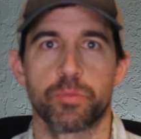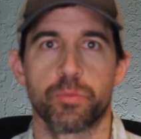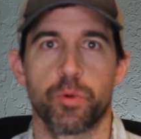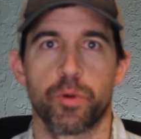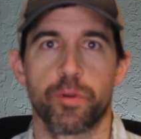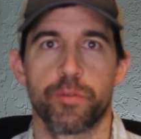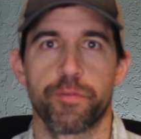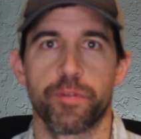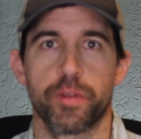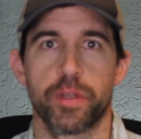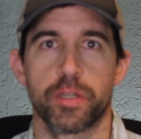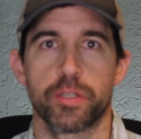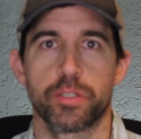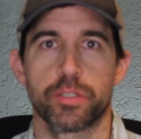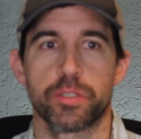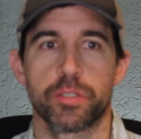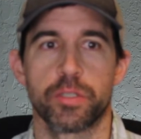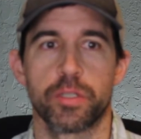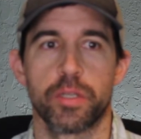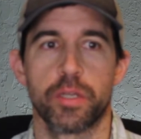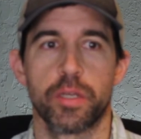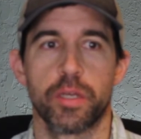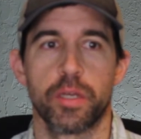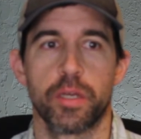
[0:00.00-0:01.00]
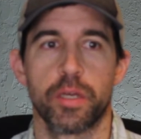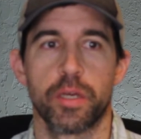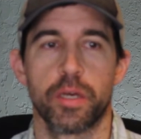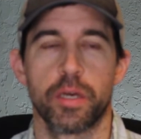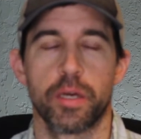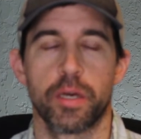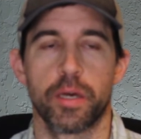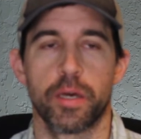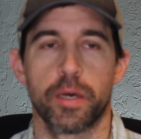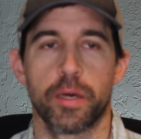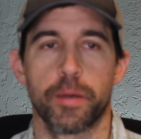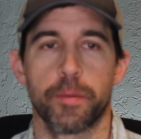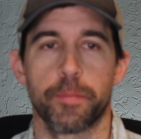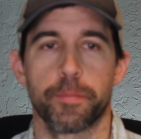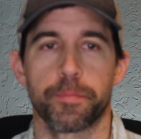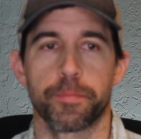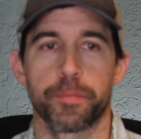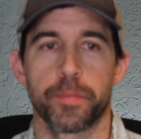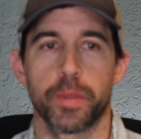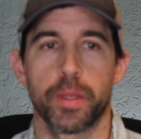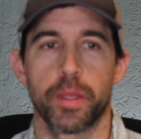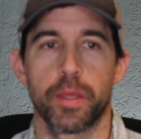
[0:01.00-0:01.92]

more fish. Um,